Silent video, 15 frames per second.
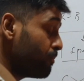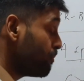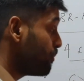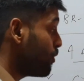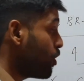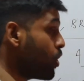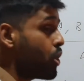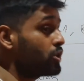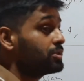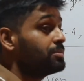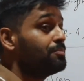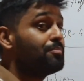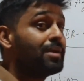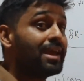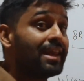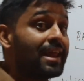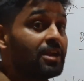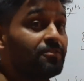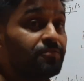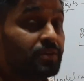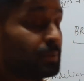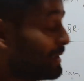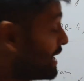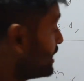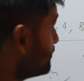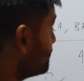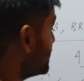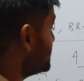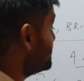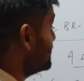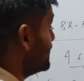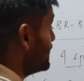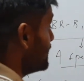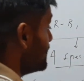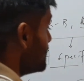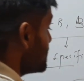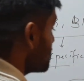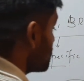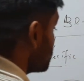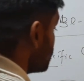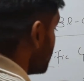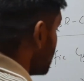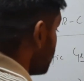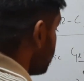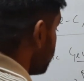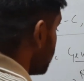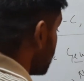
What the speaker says: both male and female with equal